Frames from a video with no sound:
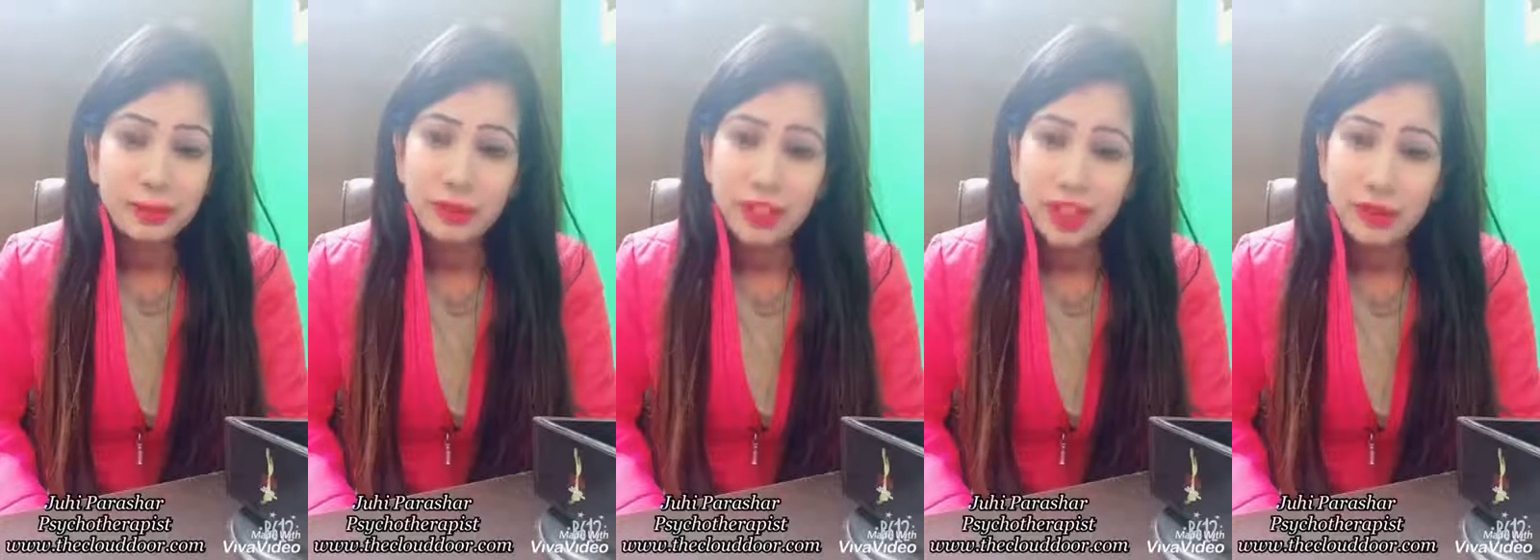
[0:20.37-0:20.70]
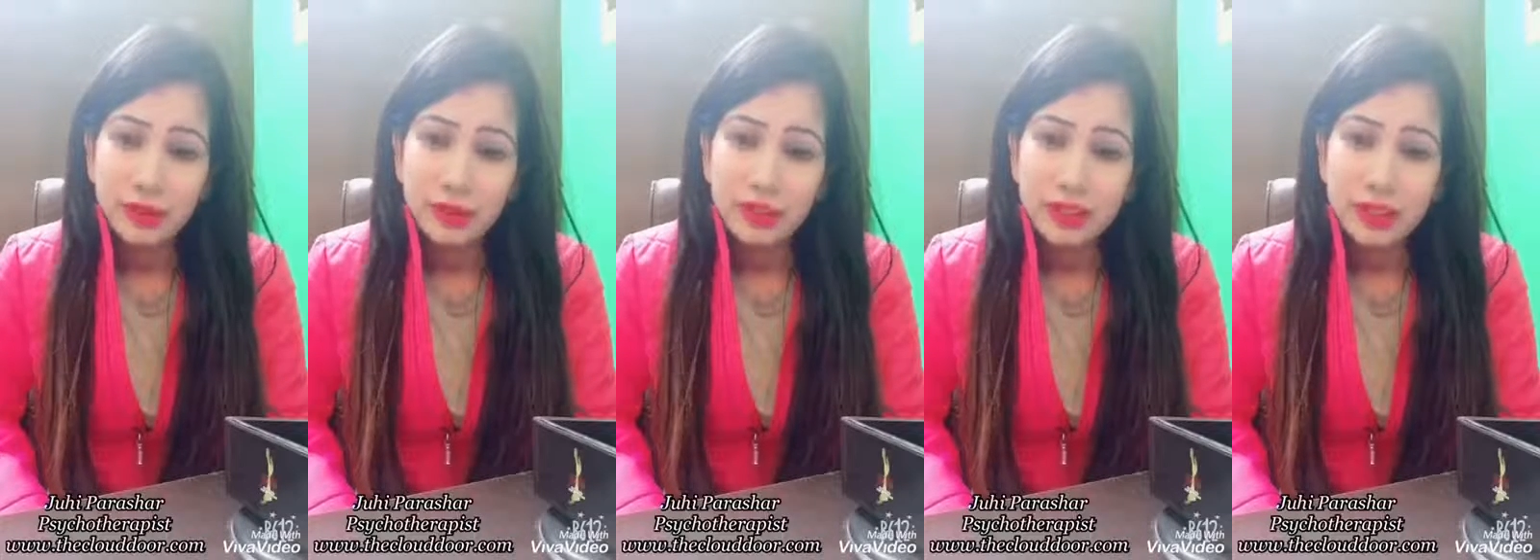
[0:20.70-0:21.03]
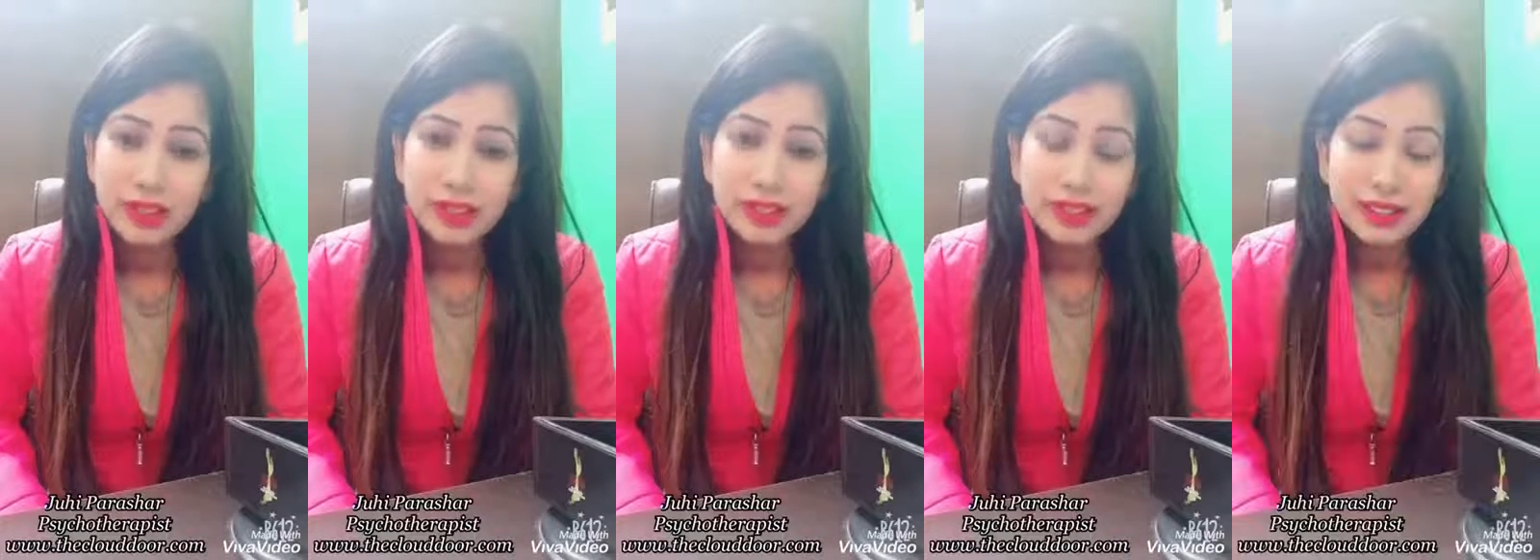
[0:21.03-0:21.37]
We have already
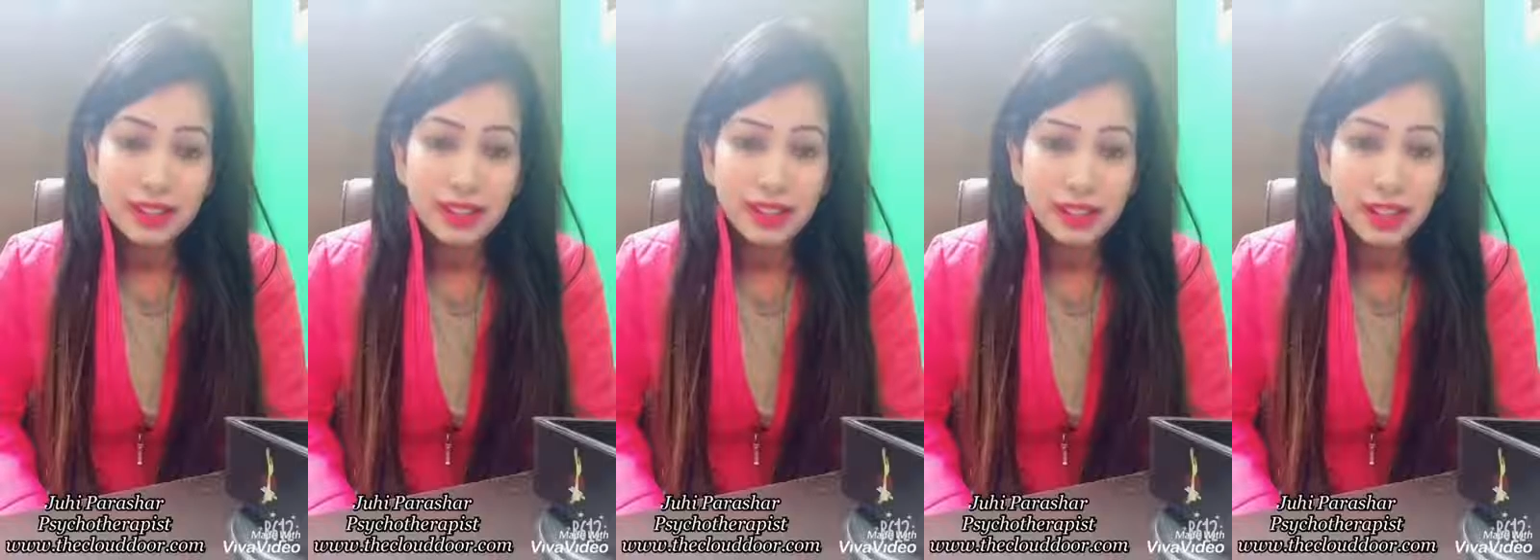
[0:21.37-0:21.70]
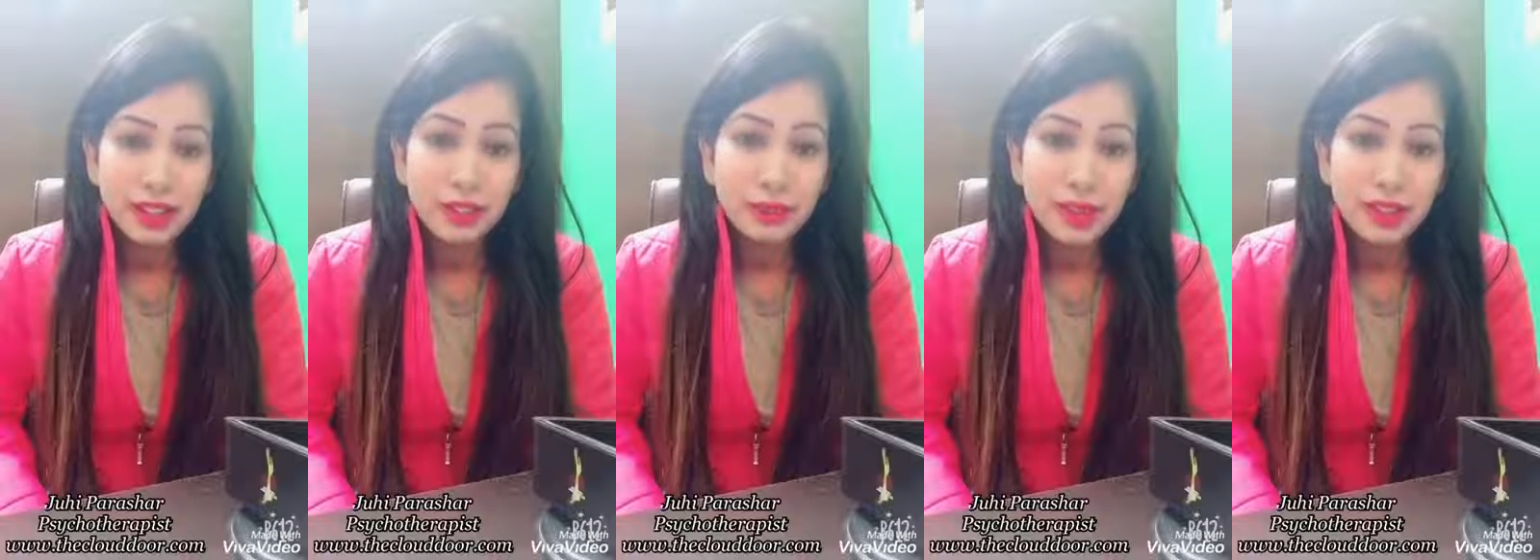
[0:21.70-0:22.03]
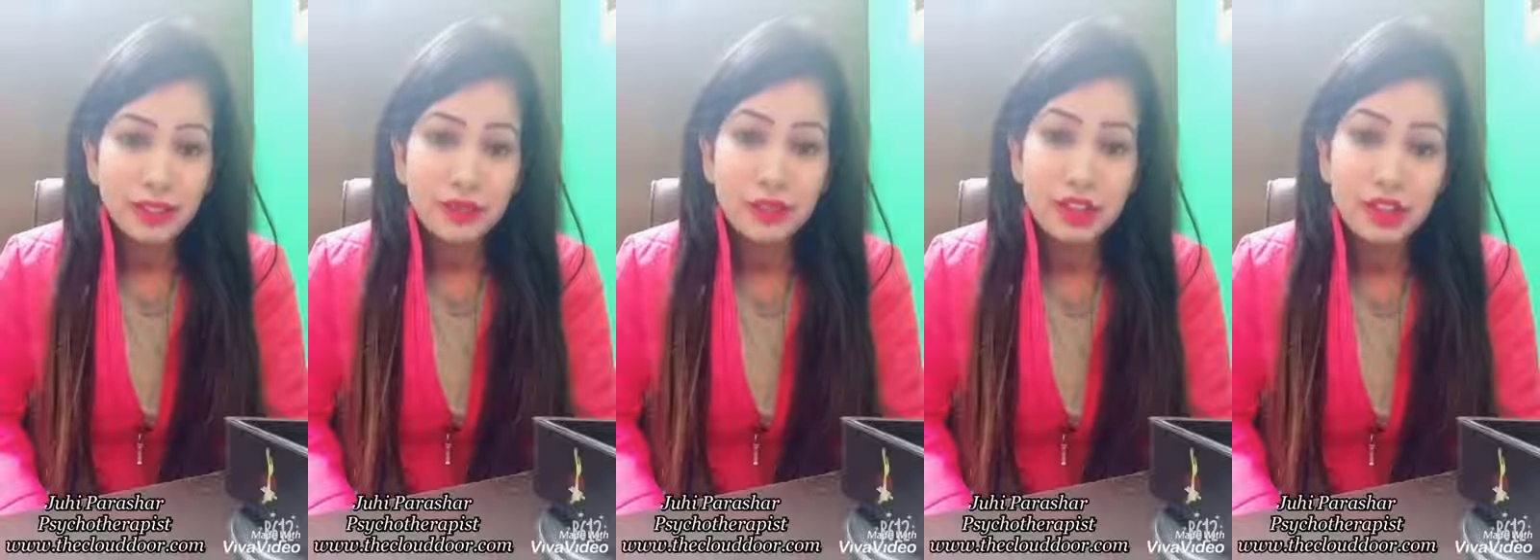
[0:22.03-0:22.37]
discussed and I've made a
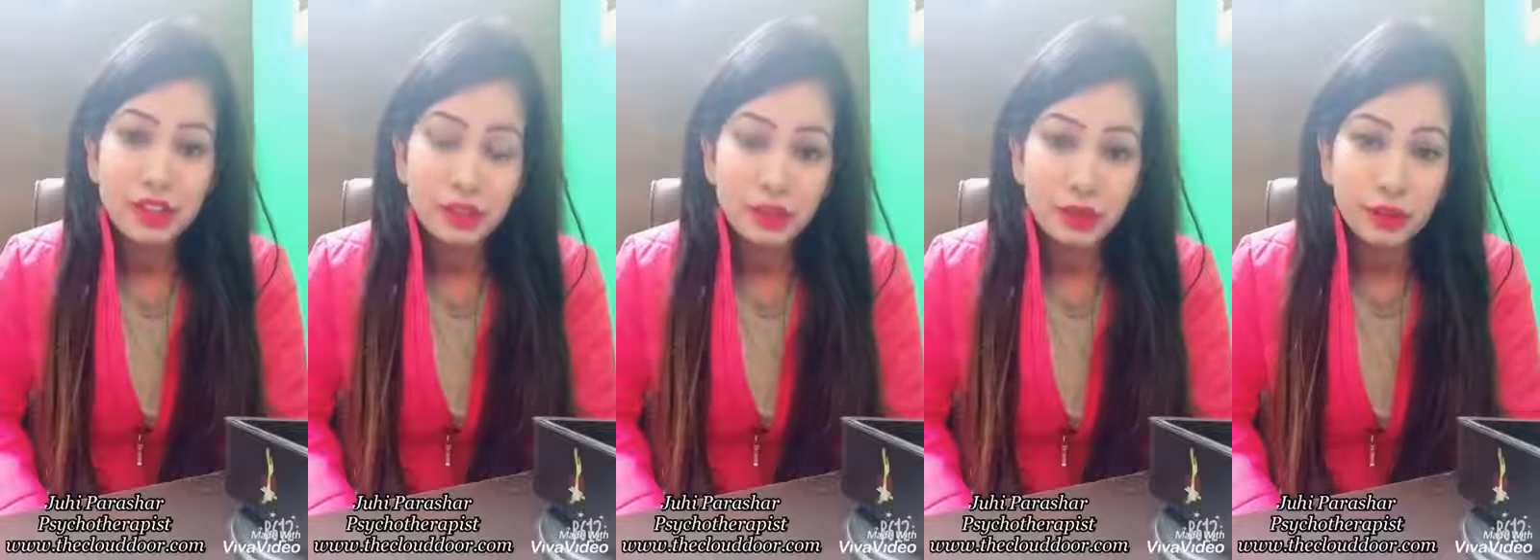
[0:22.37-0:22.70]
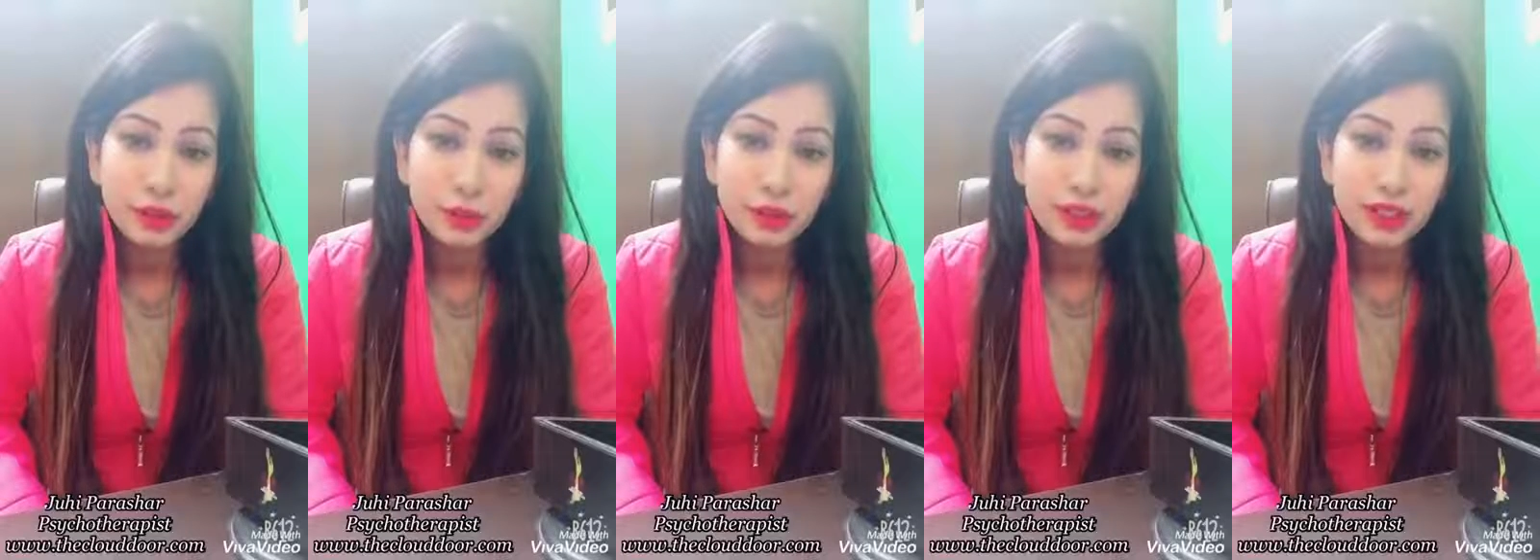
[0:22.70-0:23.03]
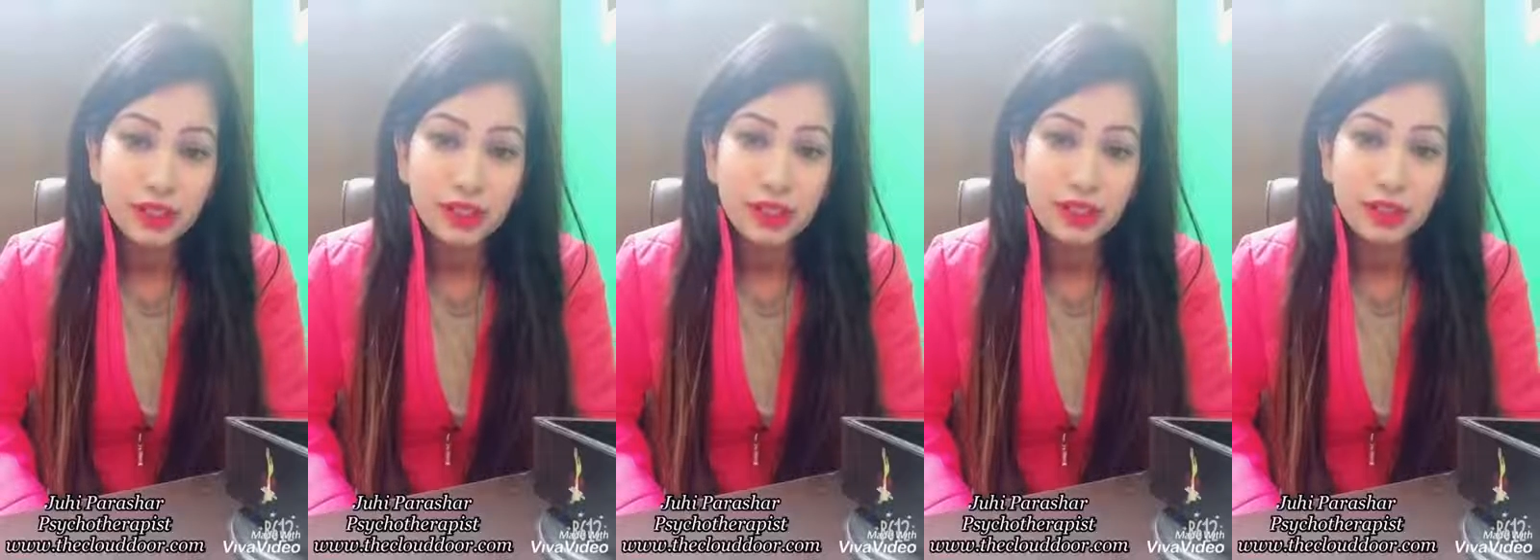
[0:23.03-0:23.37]
video on
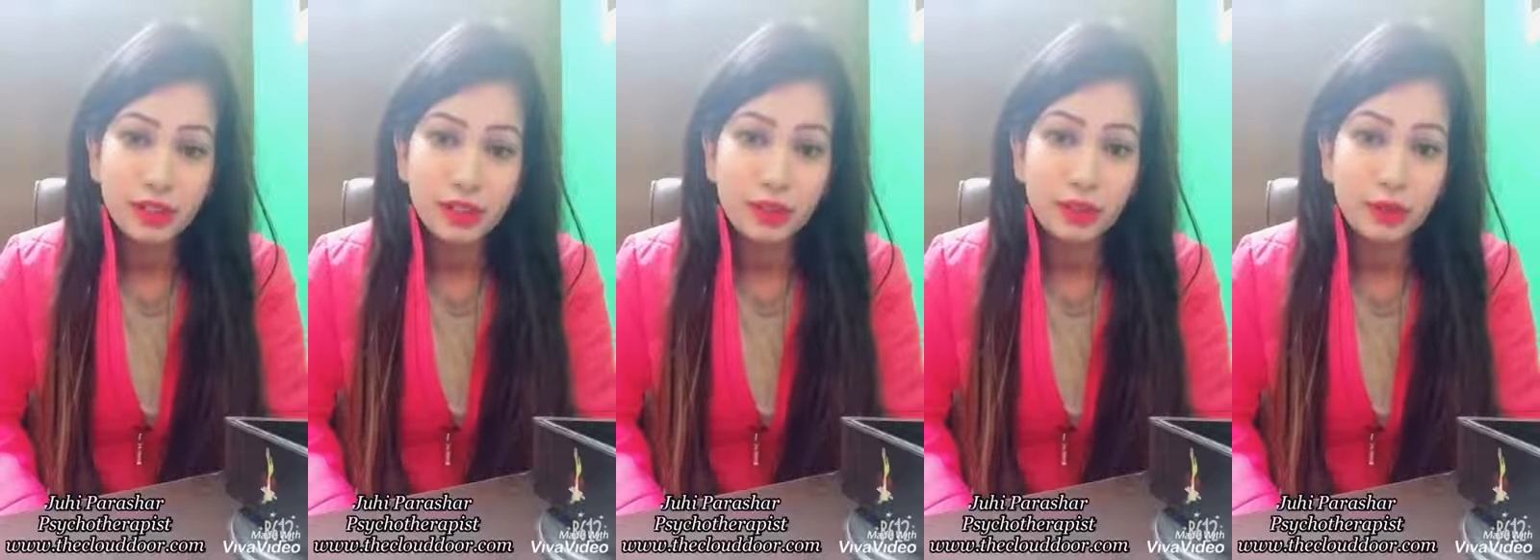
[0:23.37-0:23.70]
OCD,